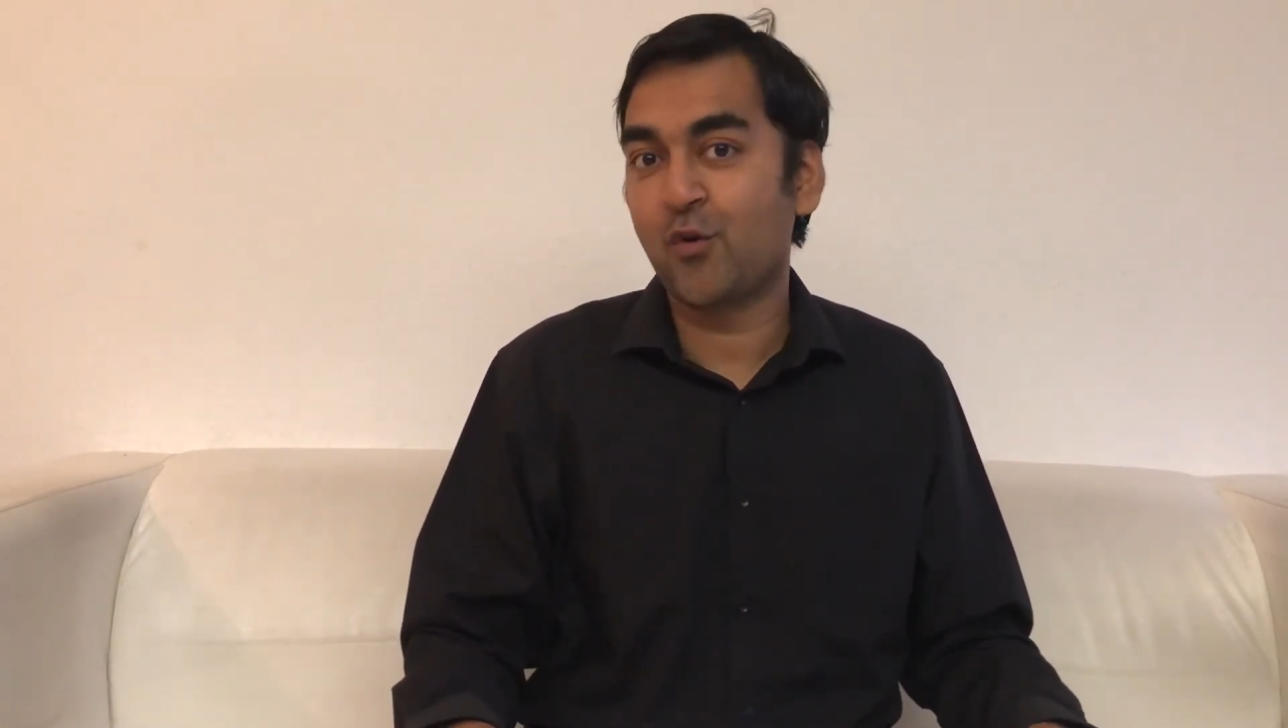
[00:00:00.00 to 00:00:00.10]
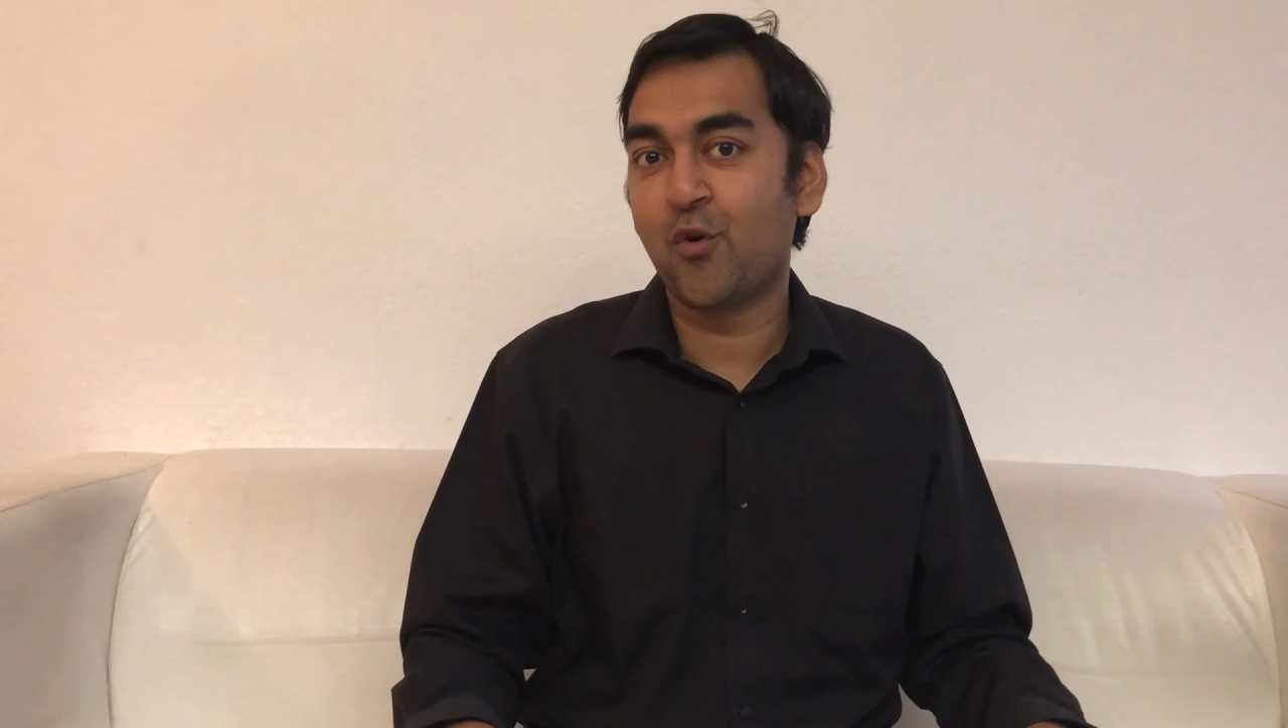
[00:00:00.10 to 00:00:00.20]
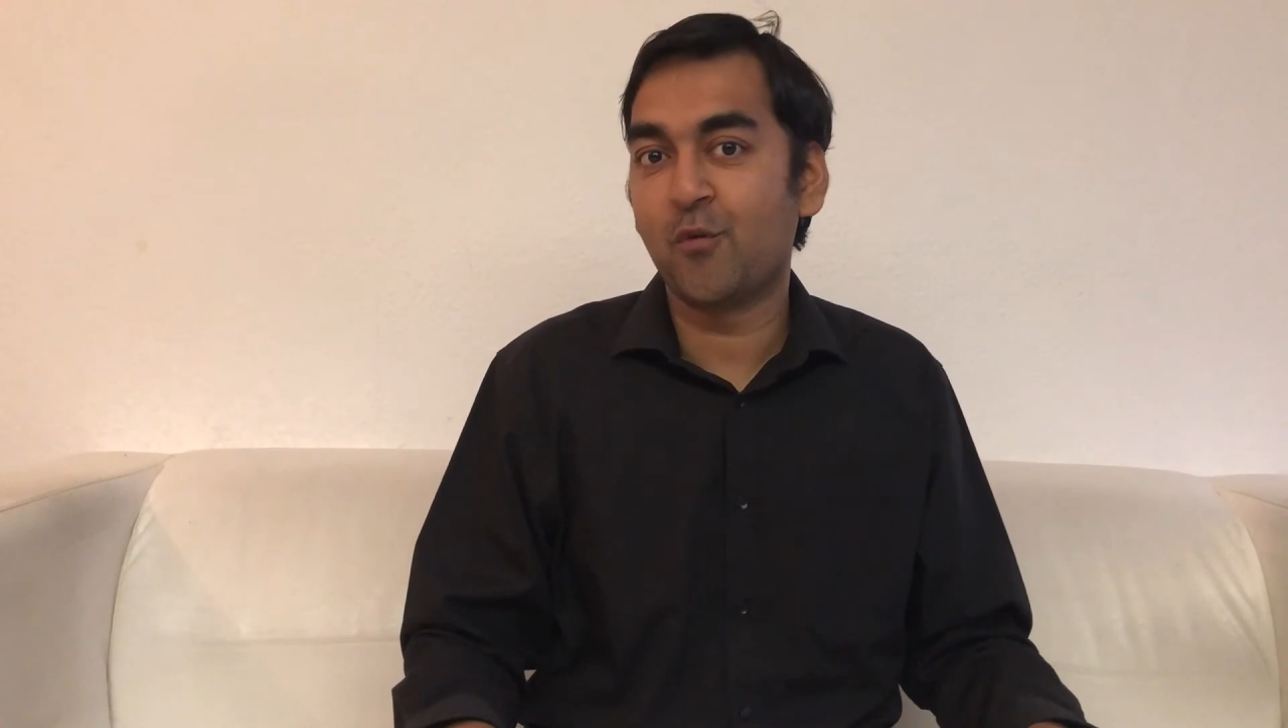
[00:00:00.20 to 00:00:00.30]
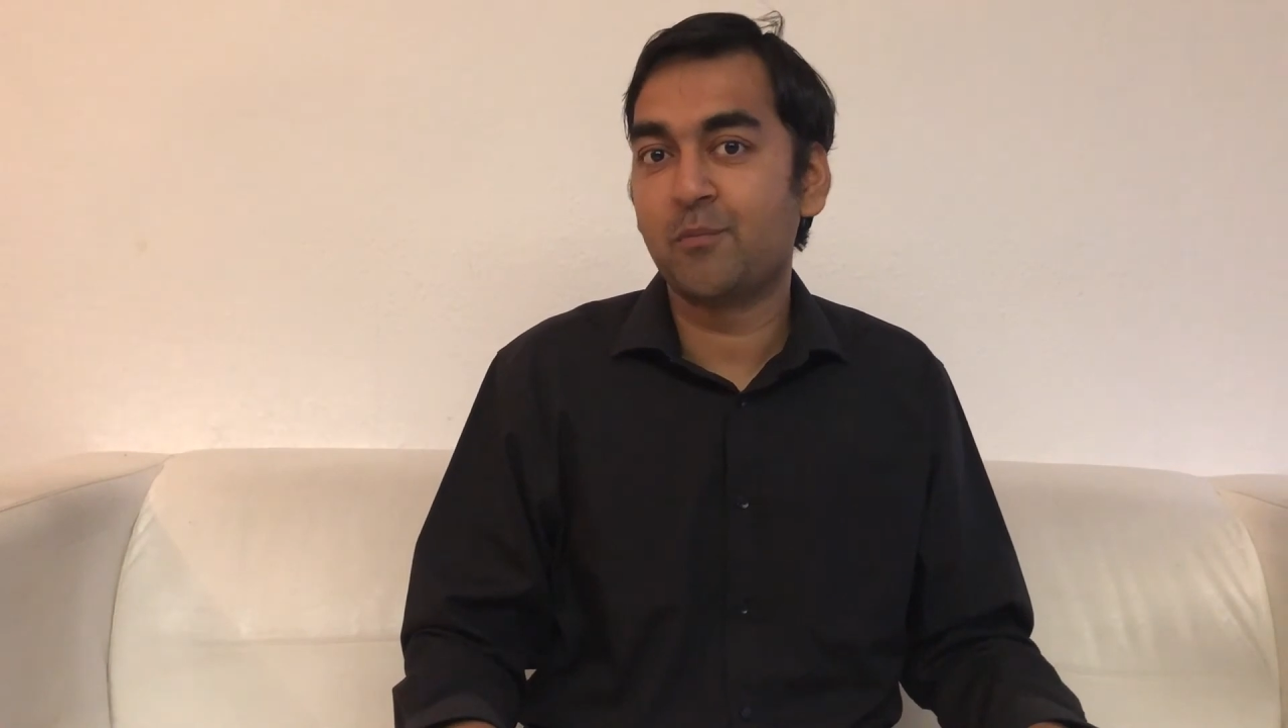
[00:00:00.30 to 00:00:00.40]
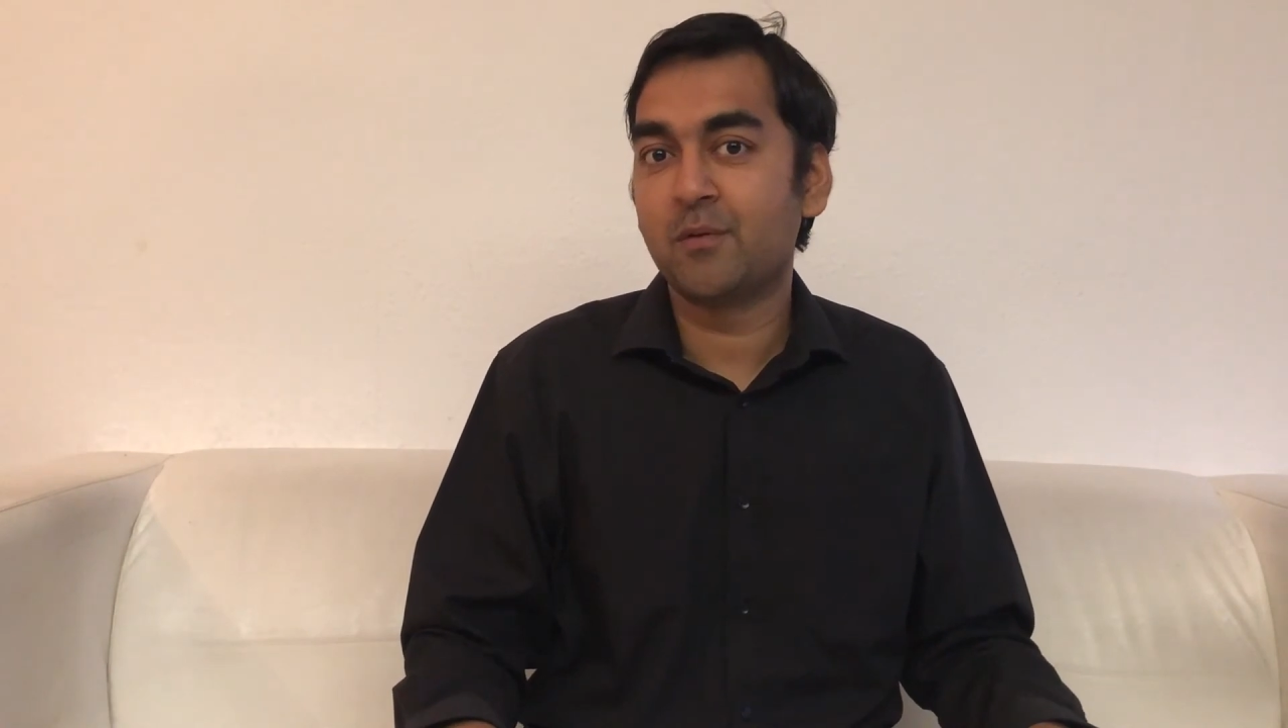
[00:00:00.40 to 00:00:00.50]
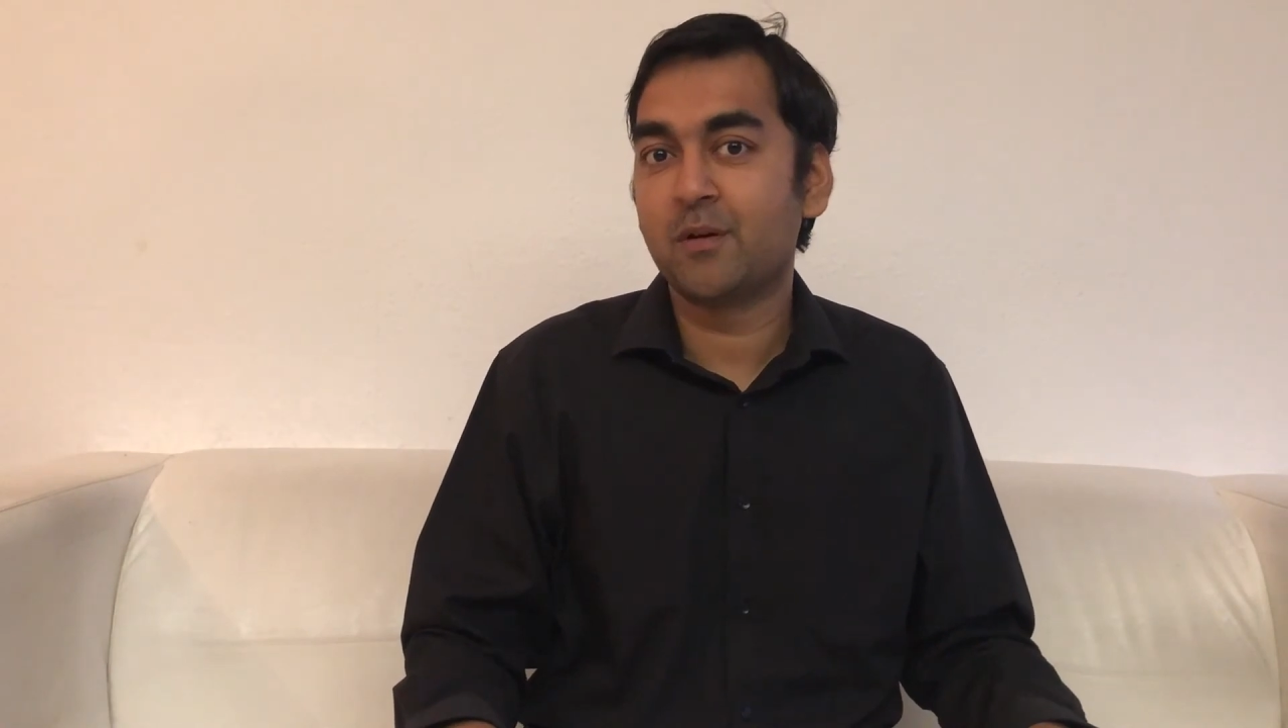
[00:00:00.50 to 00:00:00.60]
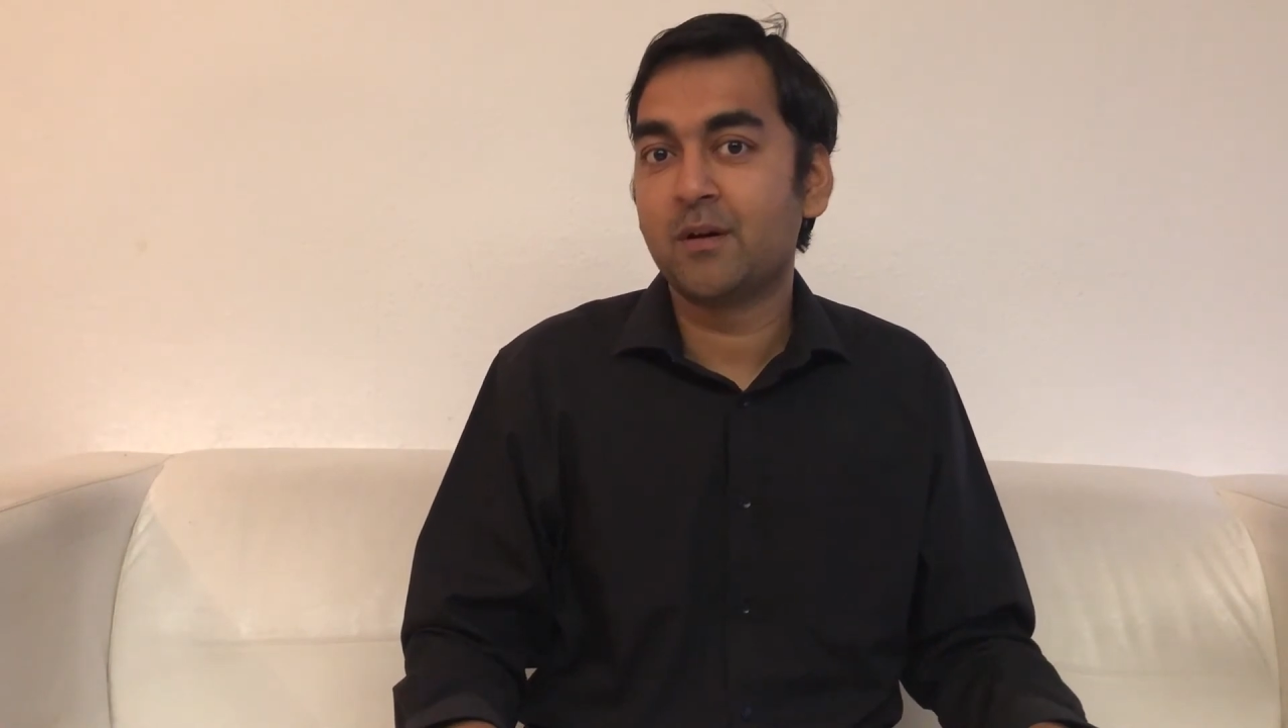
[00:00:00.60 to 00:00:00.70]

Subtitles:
hope